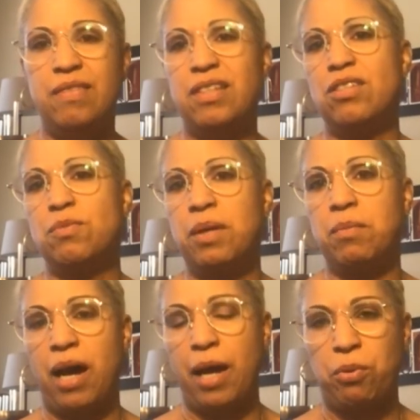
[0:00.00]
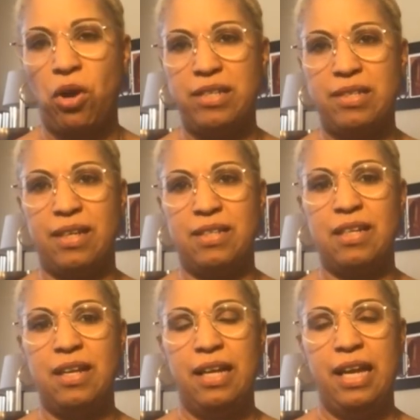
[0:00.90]
This has been my process,
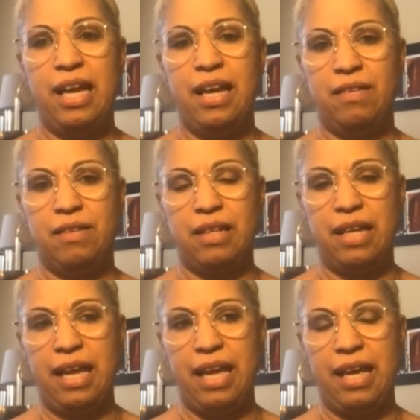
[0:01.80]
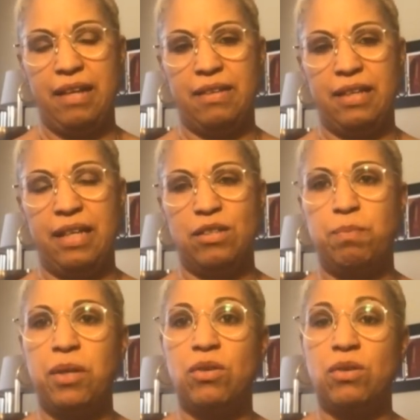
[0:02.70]
and it's
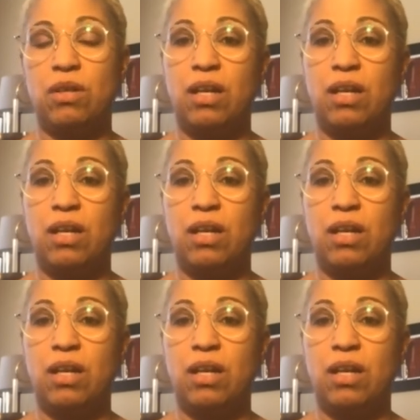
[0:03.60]
been